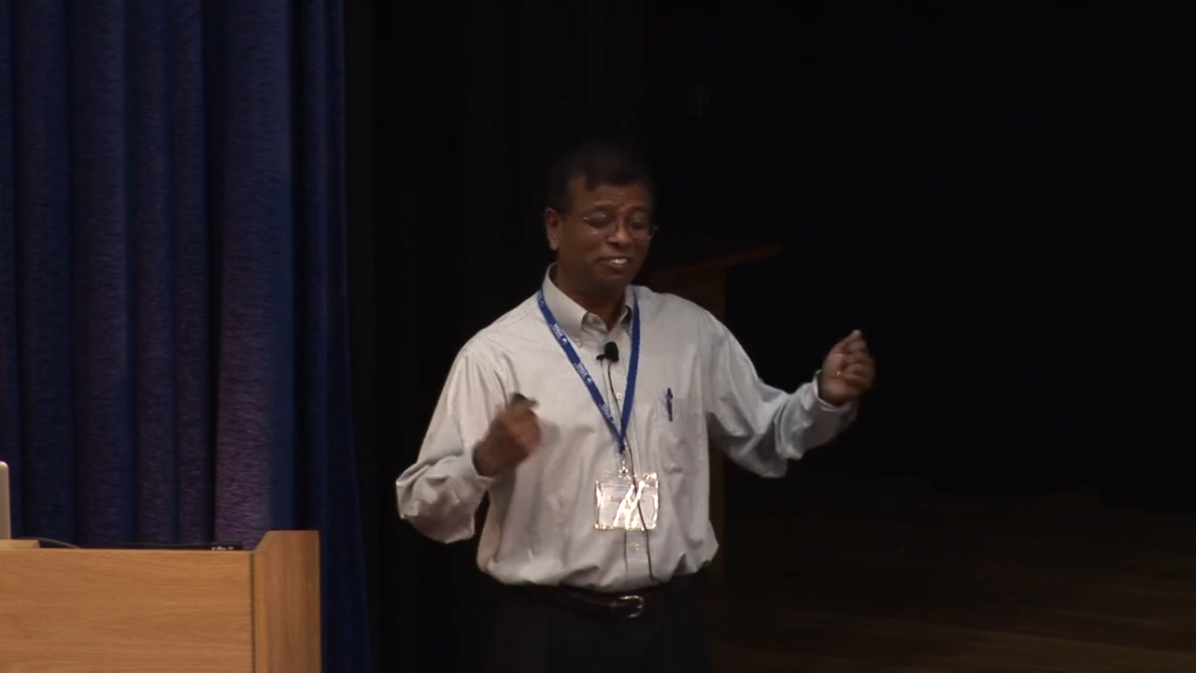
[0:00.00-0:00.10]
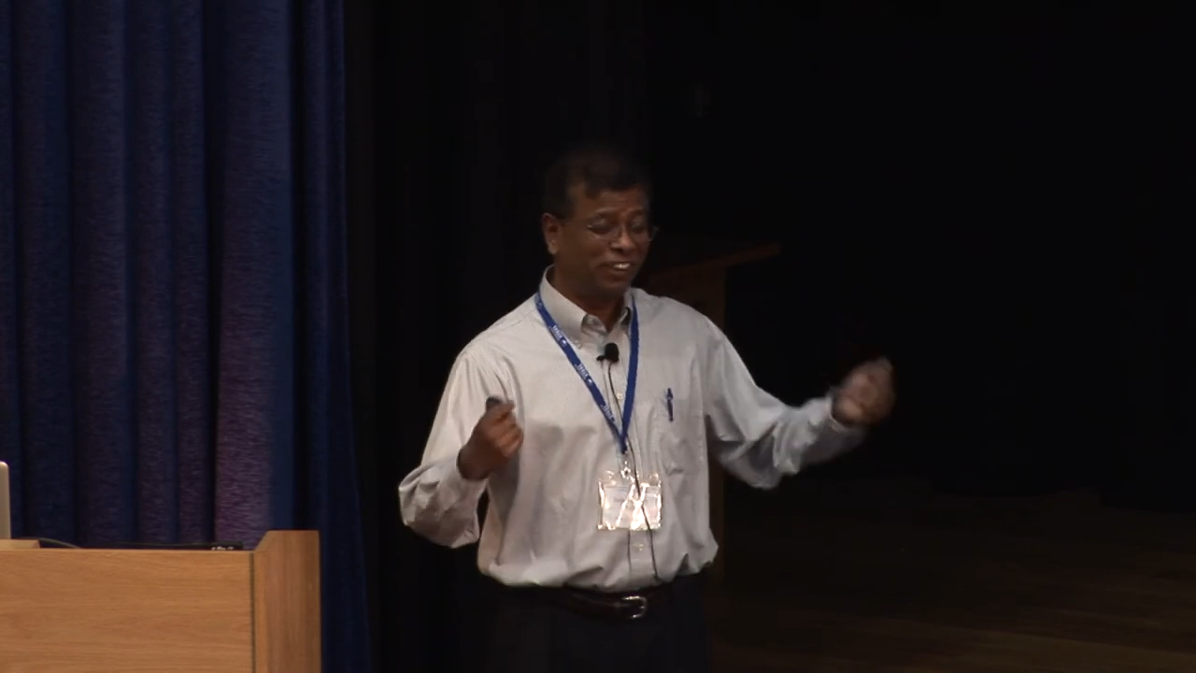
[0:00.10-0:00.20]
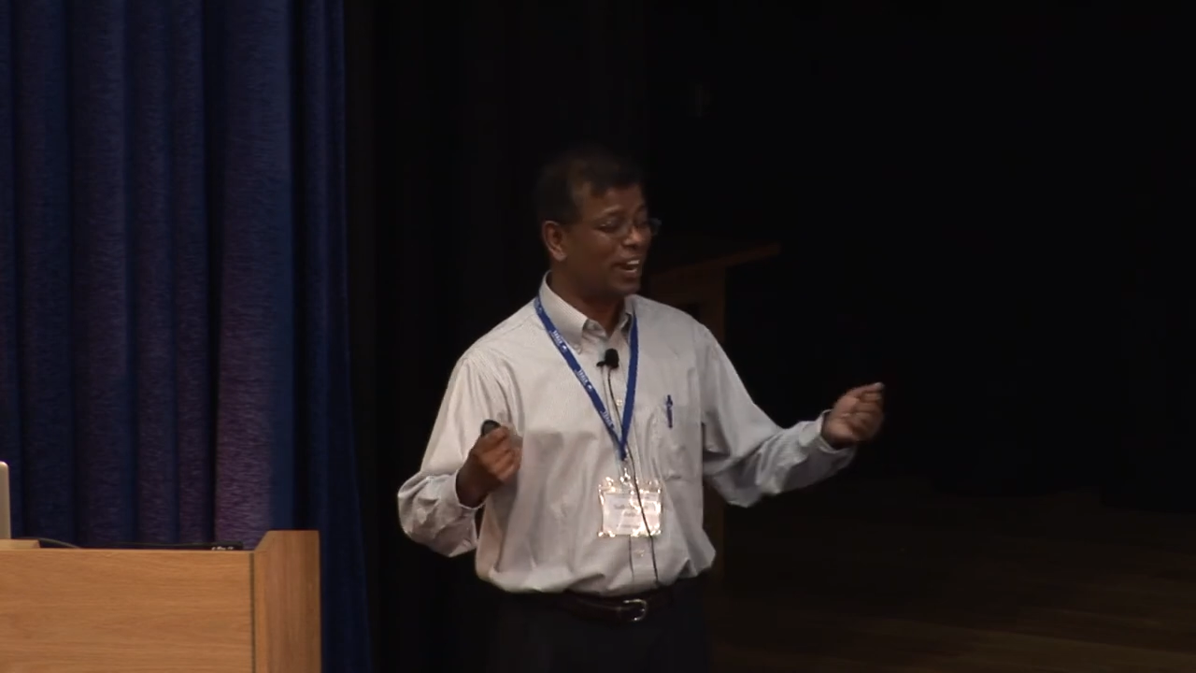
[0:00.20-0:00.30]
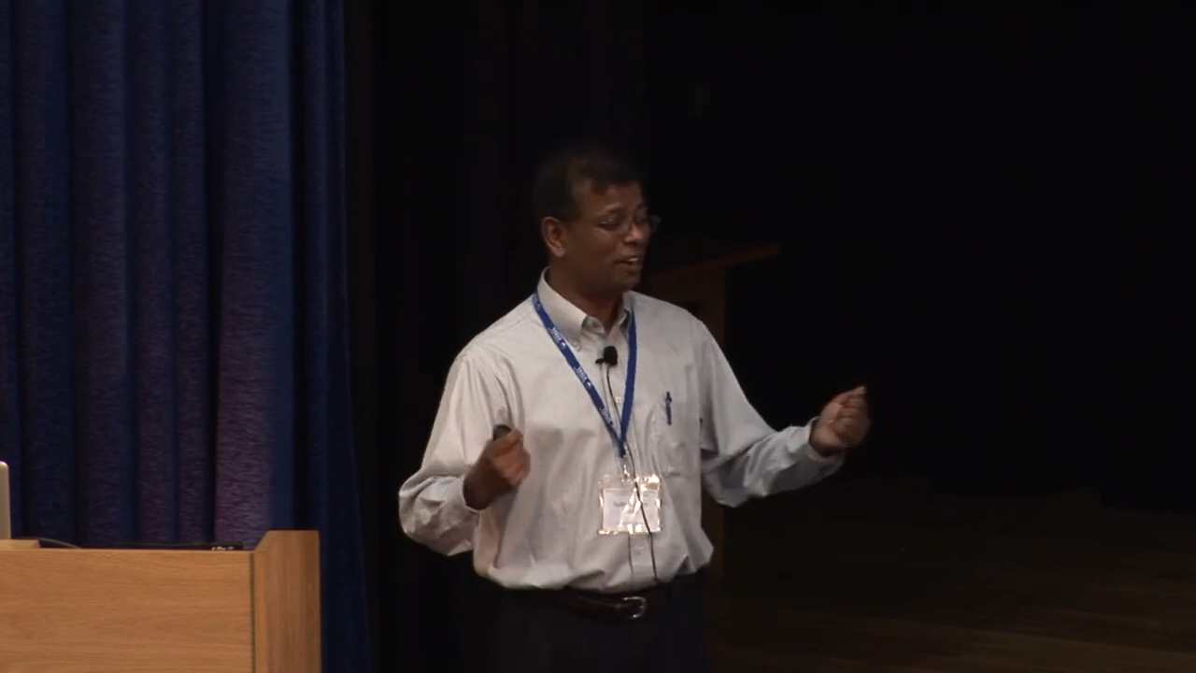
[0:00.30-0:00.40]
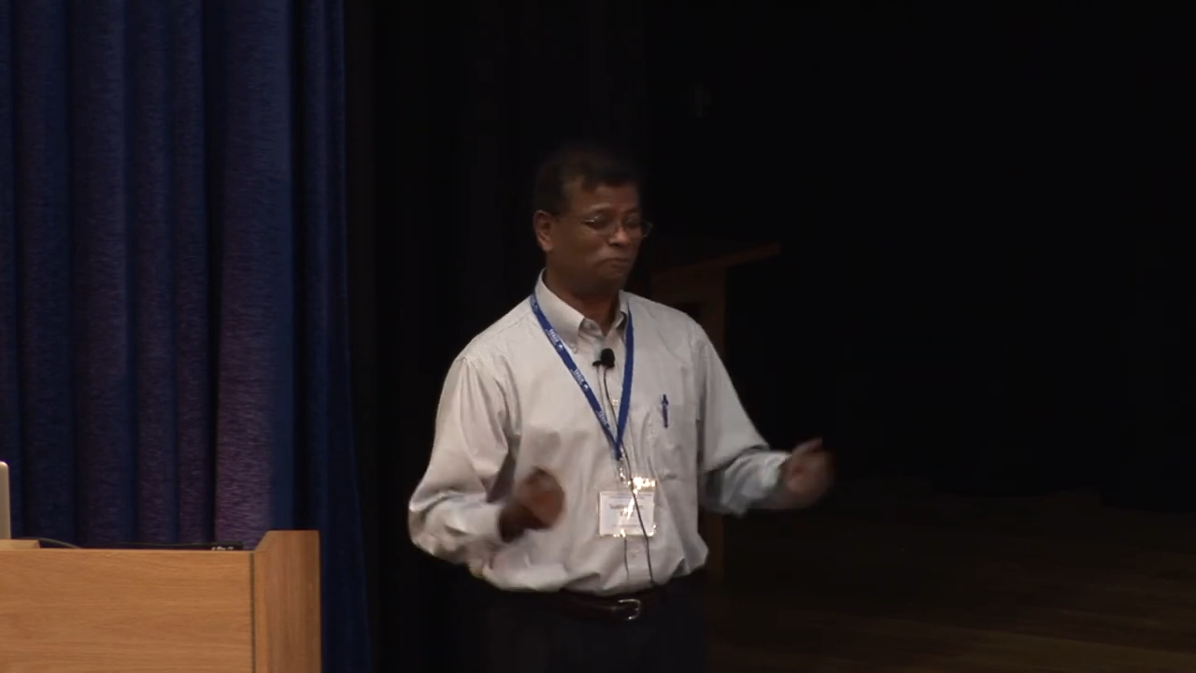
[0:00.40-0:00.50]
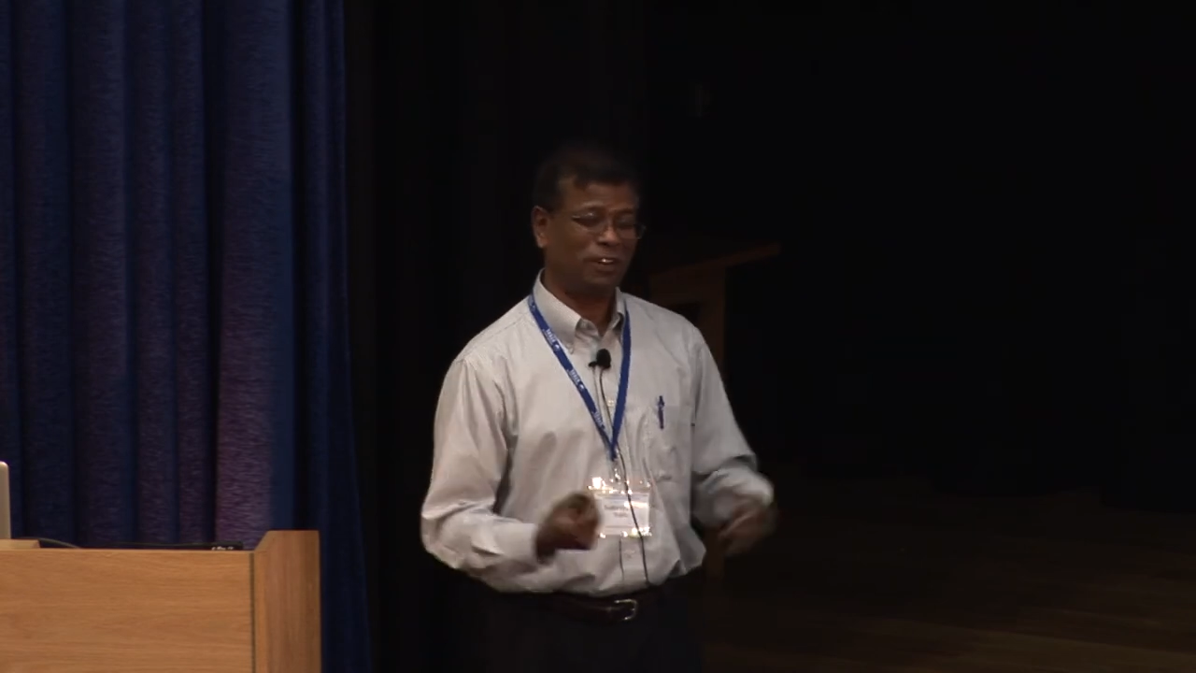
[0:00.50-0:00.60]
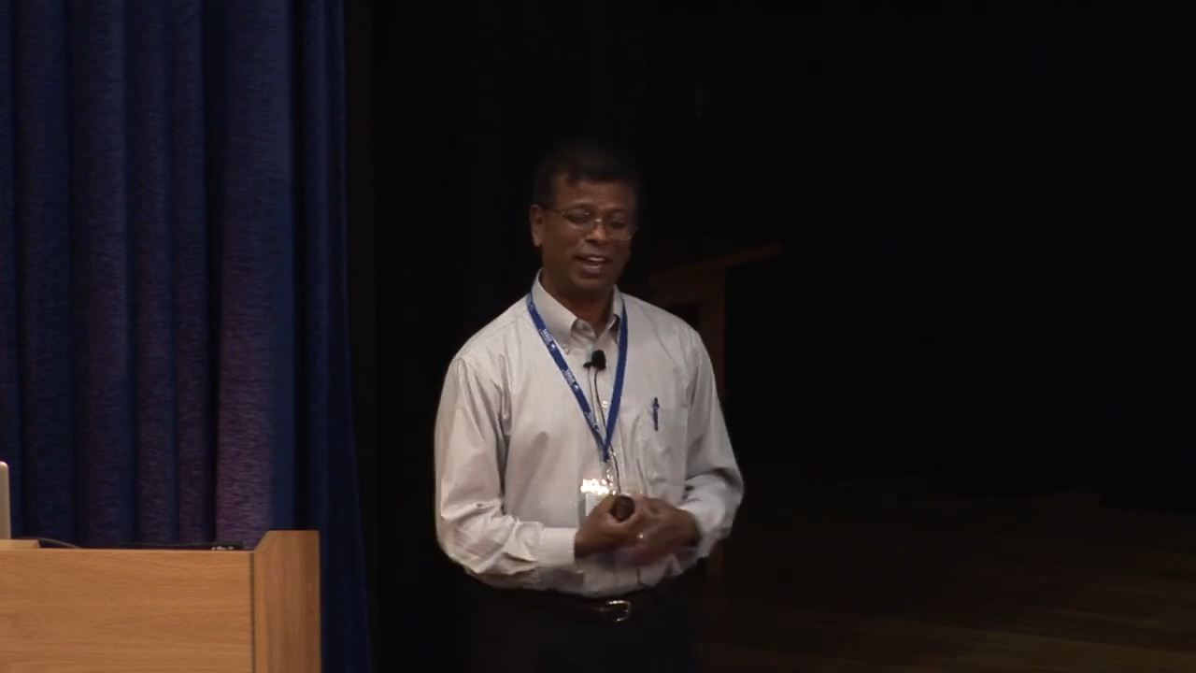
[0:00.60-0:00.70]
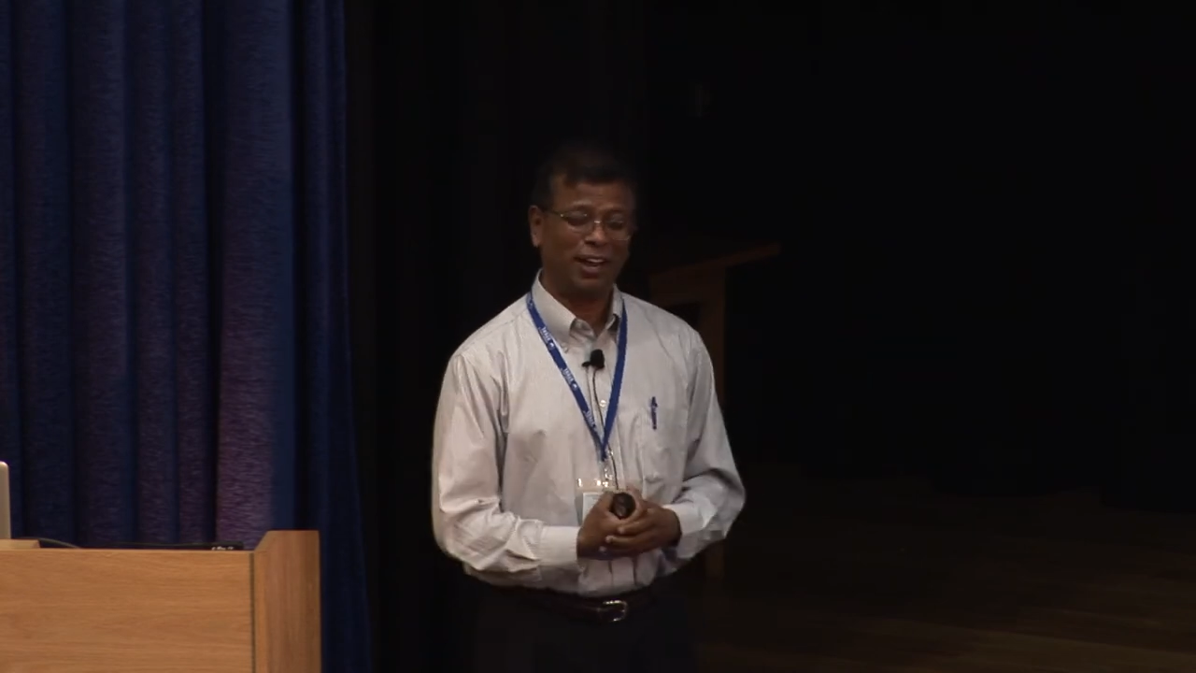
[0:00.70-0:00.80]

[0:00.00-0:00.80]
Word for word: oh, we got